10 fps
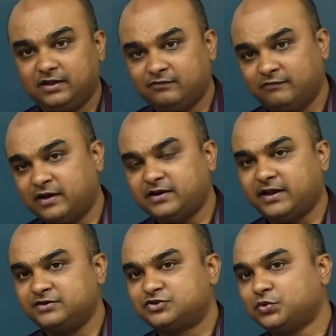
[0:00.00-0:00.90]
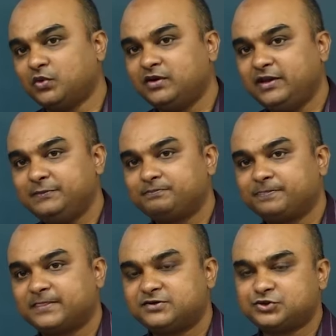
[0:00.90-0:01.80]
one and two only,
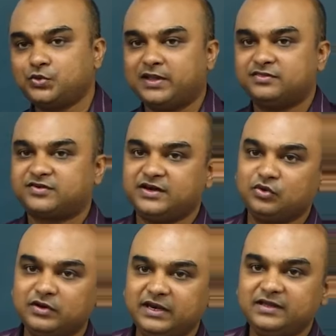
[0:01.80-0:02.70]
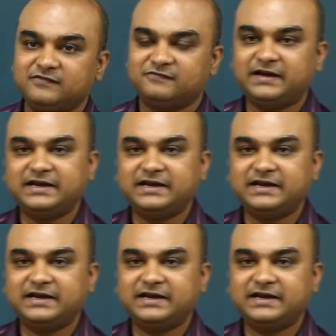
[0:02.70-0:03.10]
two and three only, one